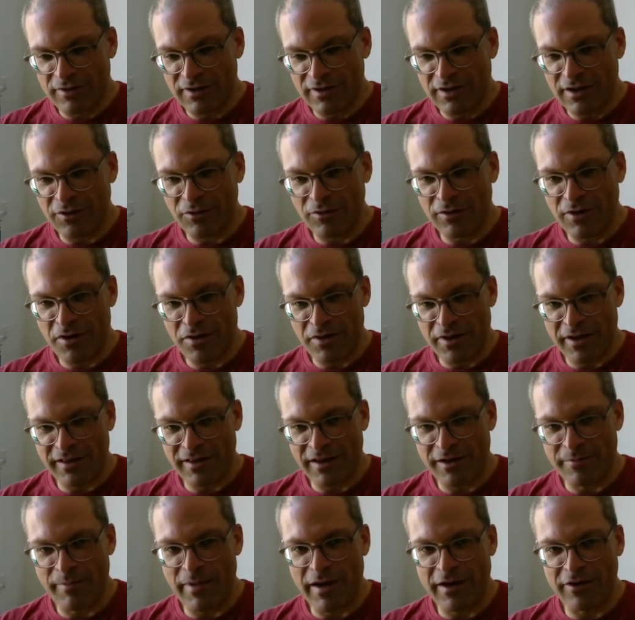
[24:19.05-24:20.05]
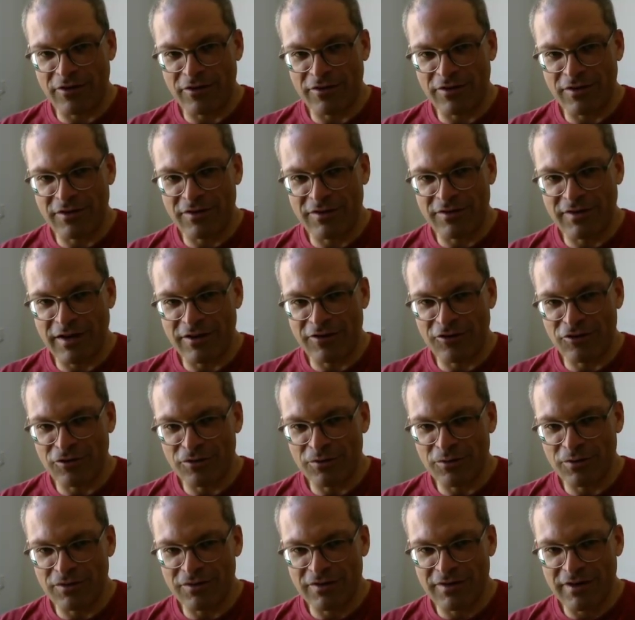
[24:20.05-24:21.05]
The only thing that matters is that you
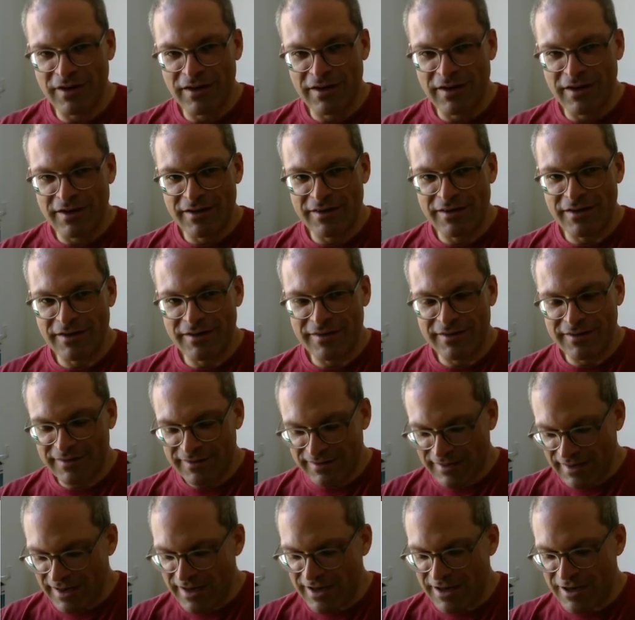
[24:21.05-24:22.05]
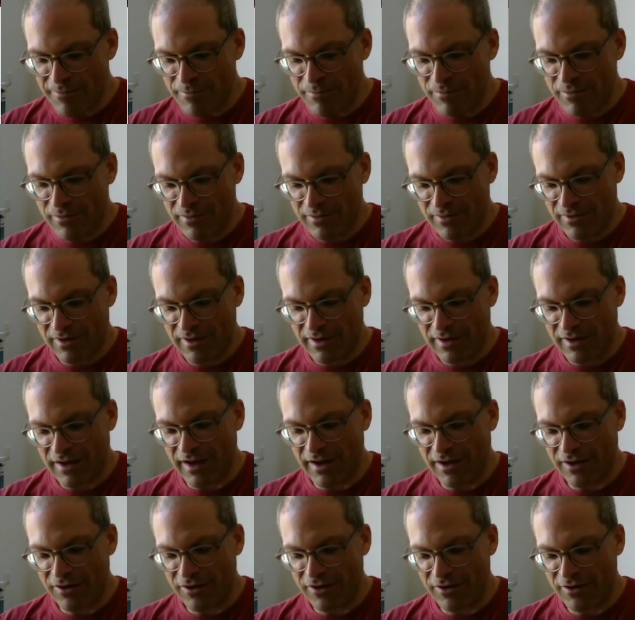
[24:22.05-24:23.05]
use the same
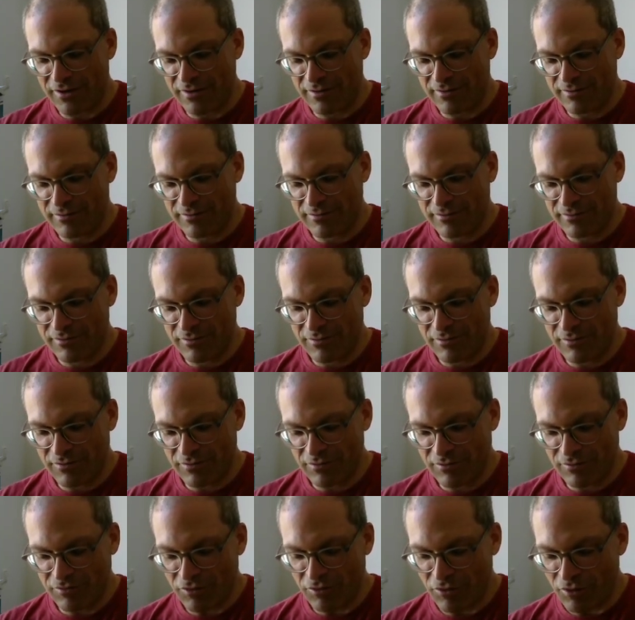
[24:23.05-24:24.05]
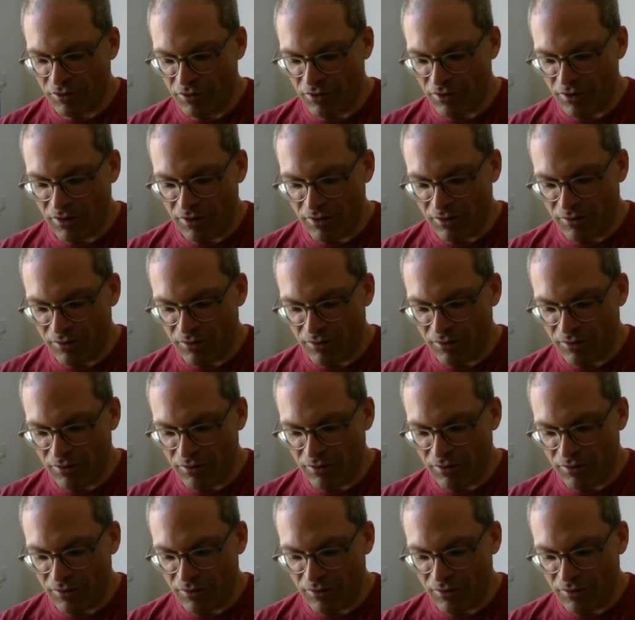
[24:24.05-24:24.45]
color for